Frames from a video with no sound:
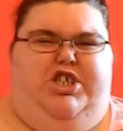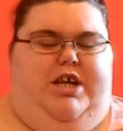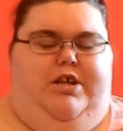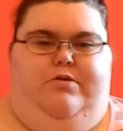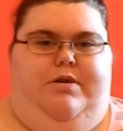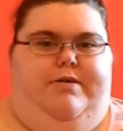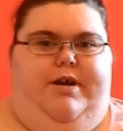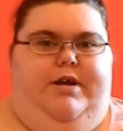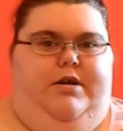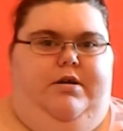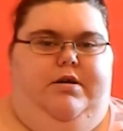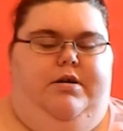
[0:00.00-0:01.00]
of
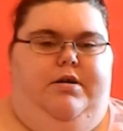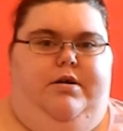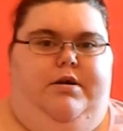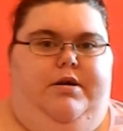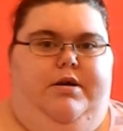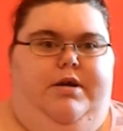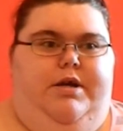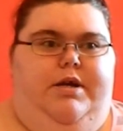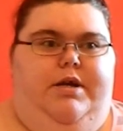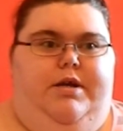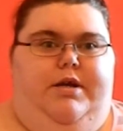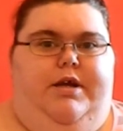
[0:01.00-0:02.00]
January
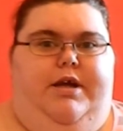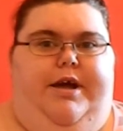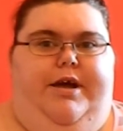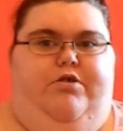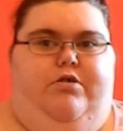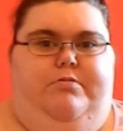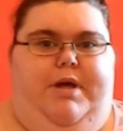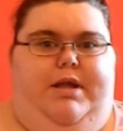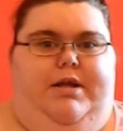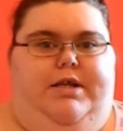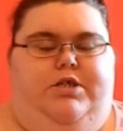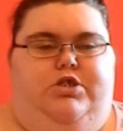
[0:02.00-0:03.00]
it had all
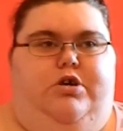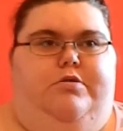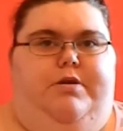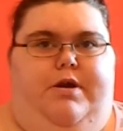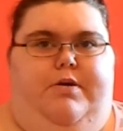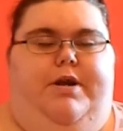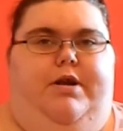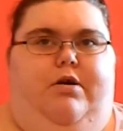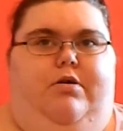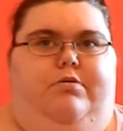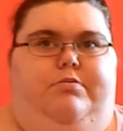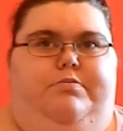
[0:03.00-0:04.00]
melted, so he went
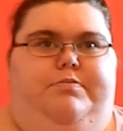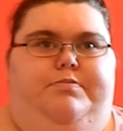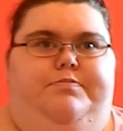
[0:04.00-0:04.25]
home.